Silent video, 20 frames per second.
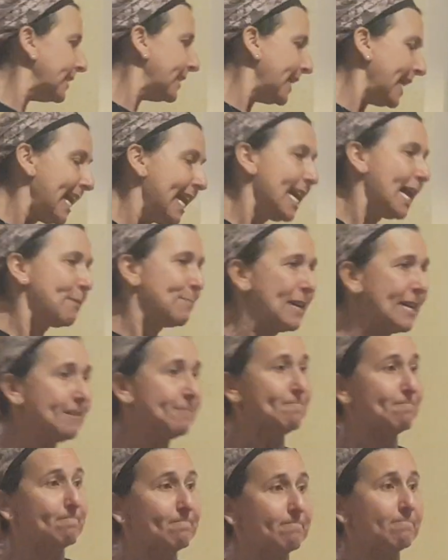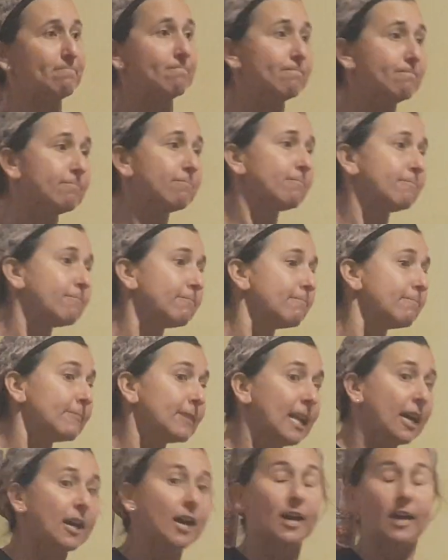Hey Abba,
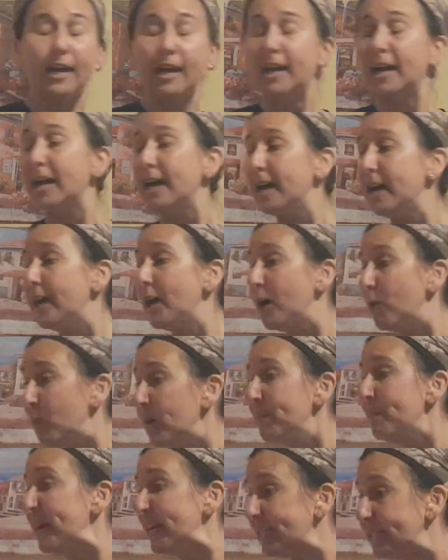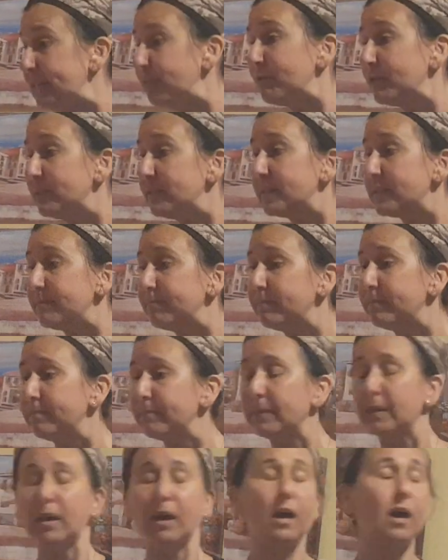I want to make a difference.
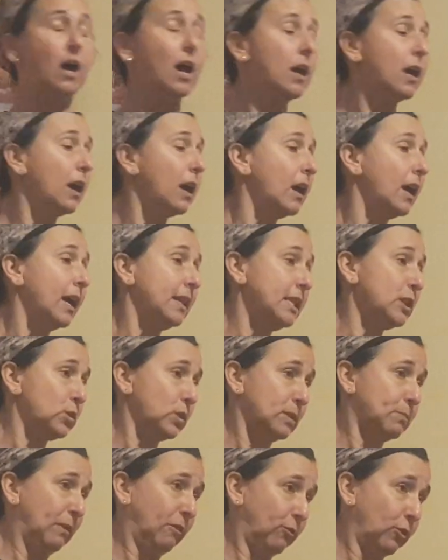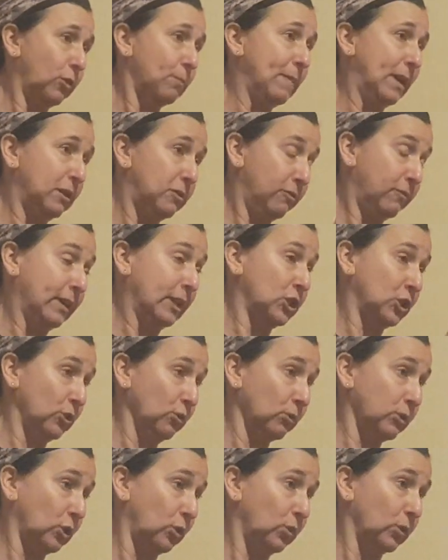And this was before
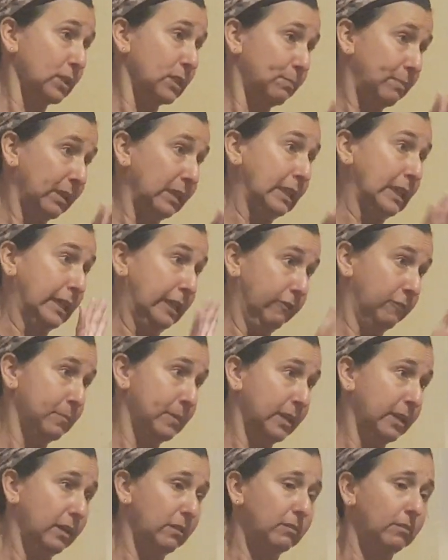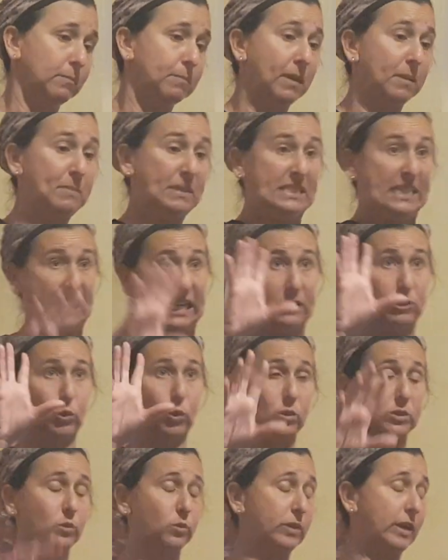motivational talks, believe me, maybe TED
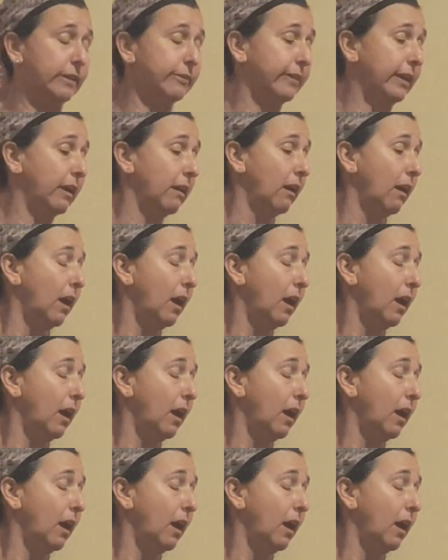Talks were out there.